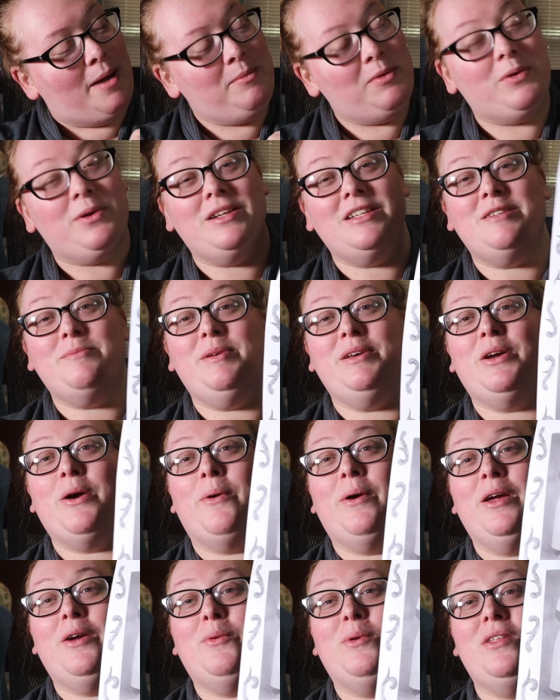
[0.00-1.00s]
I'm going to be
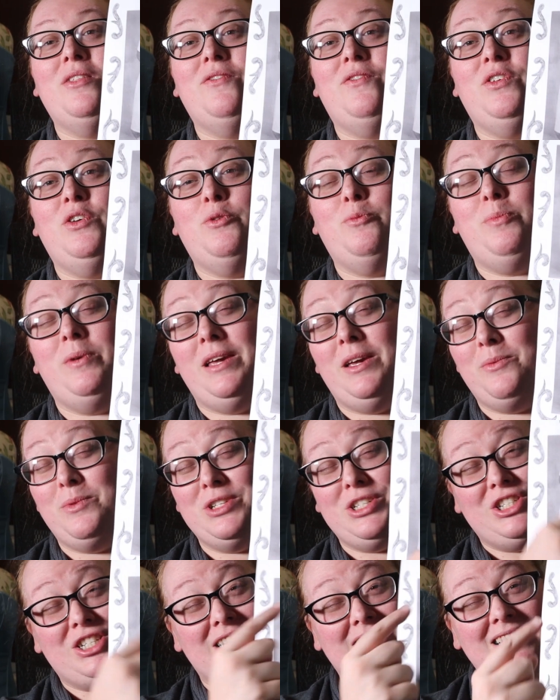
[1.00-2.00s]
going with view B,
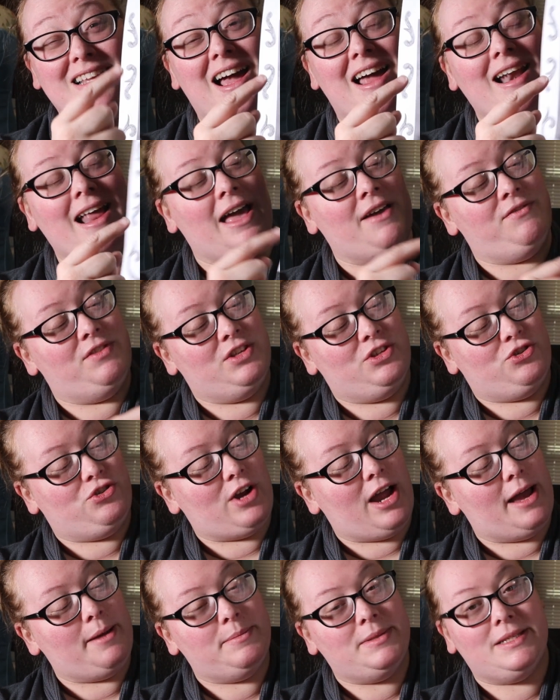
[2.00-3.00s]
which does not have the
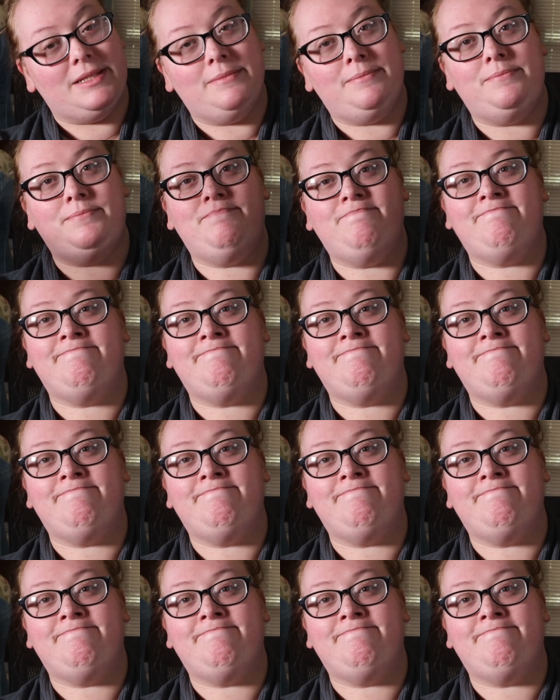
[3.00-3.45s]
straps.